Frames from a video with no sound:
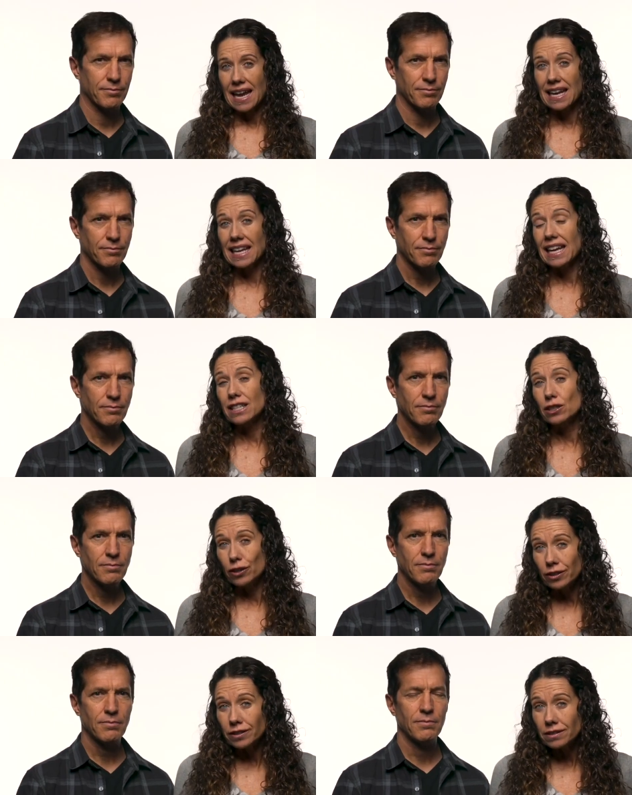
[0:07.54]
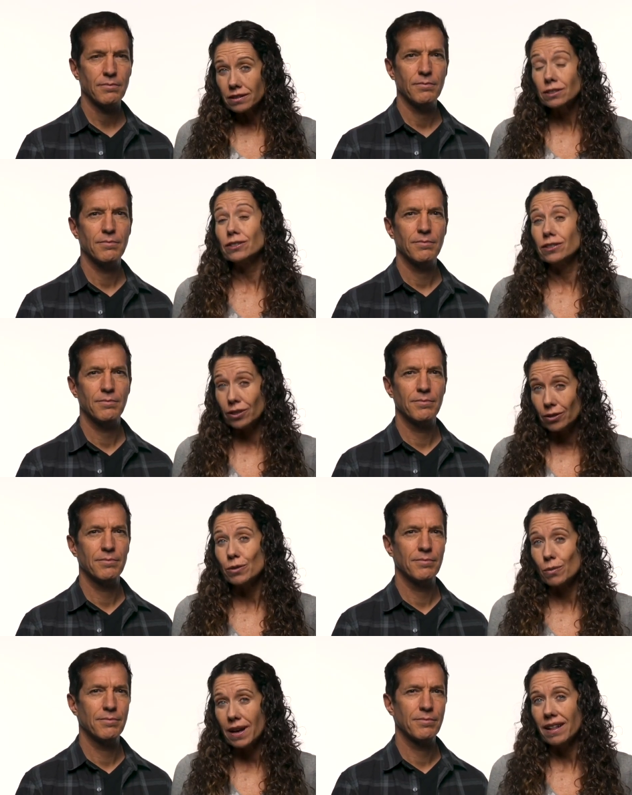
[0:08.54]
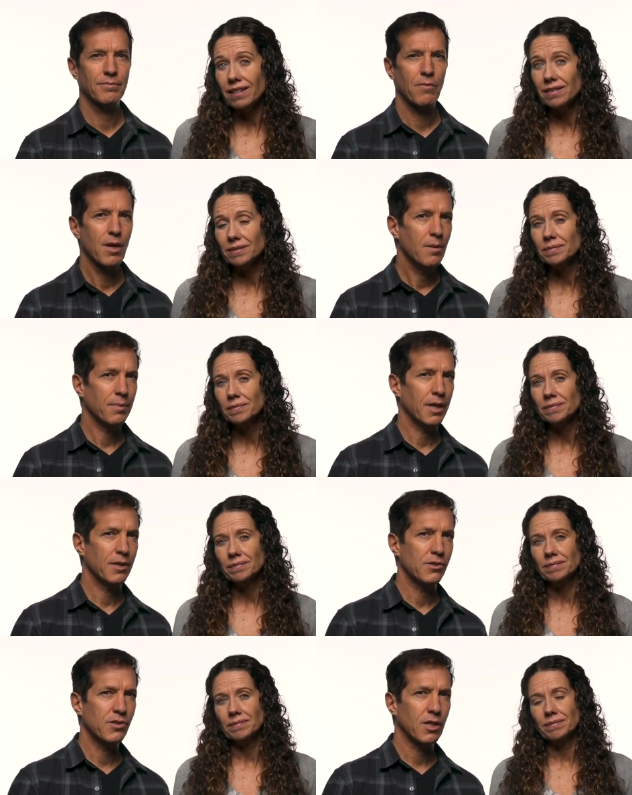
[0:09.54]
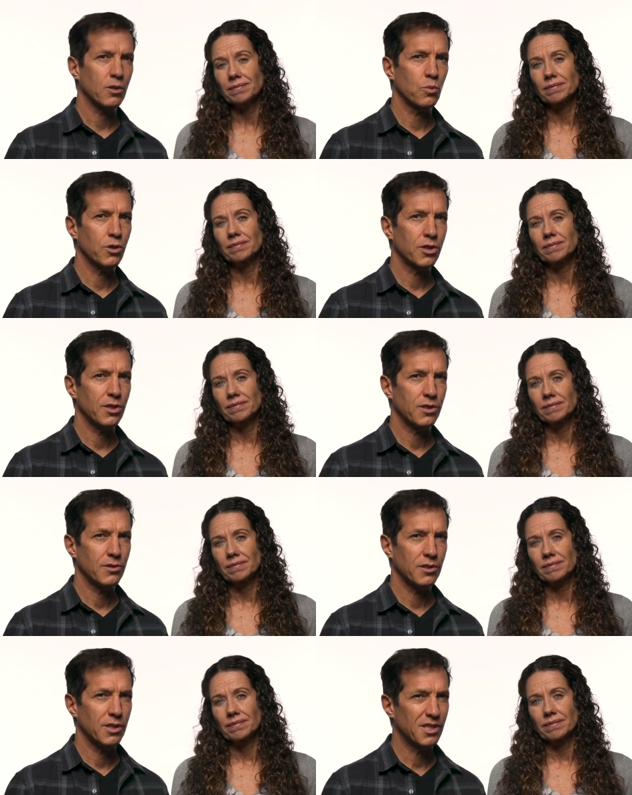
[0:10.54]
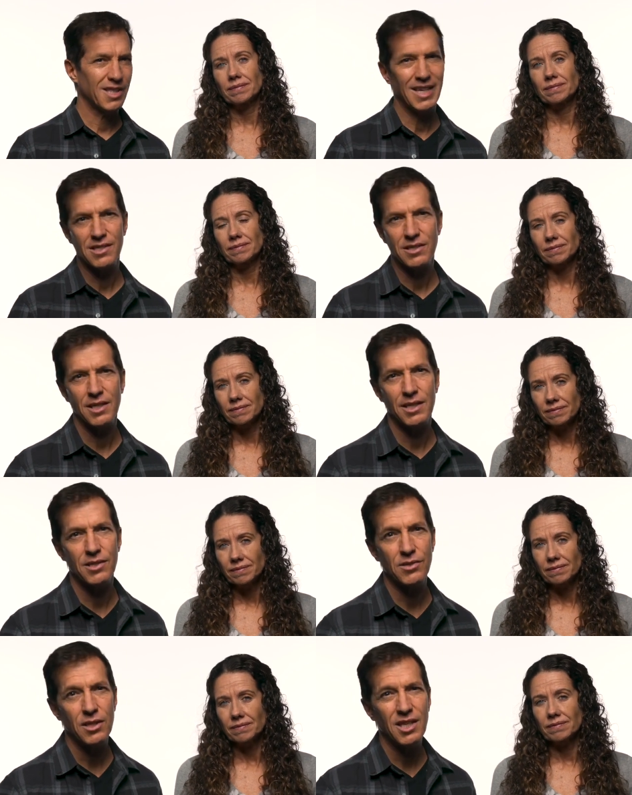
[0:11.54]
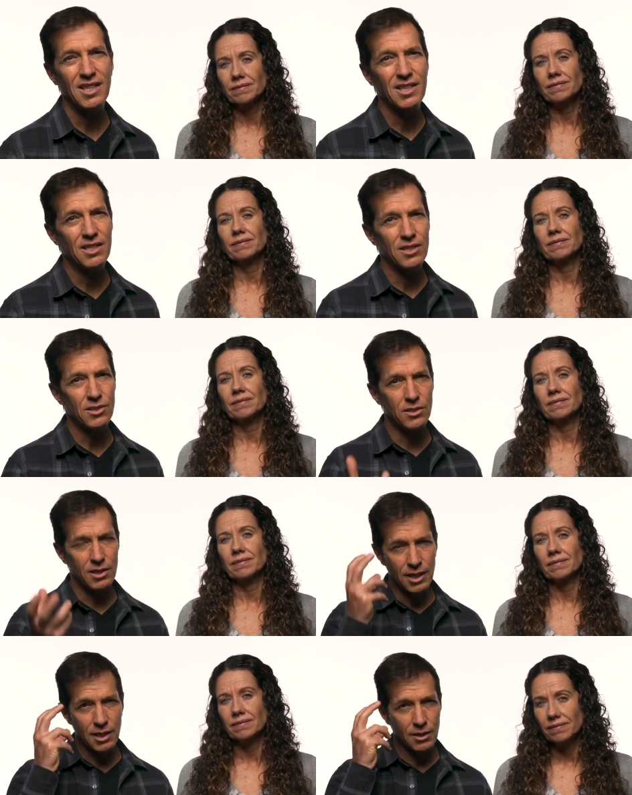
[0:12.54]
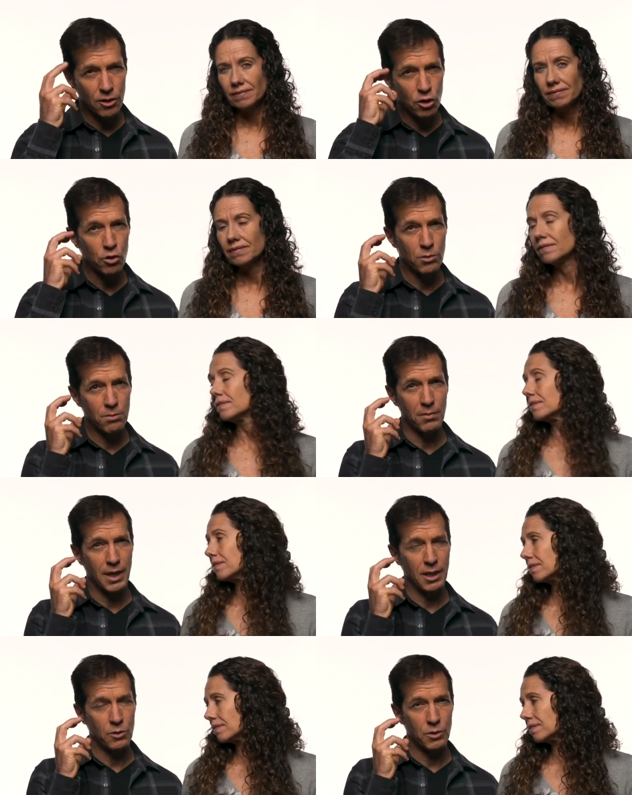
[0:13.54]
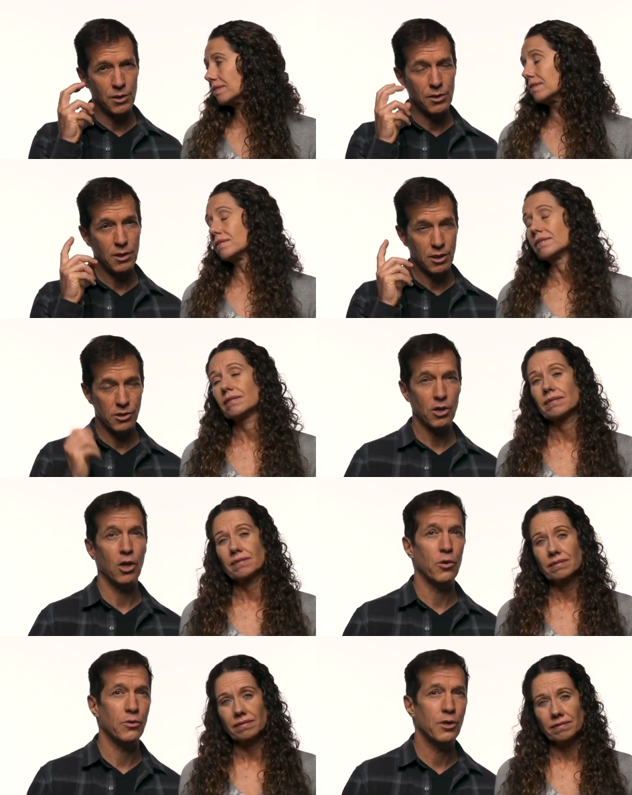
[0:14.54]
Speaker 1: and he has learned to know it well.
Speaker 2: By his subtle workings in these last days, he is linking the human mind with his own,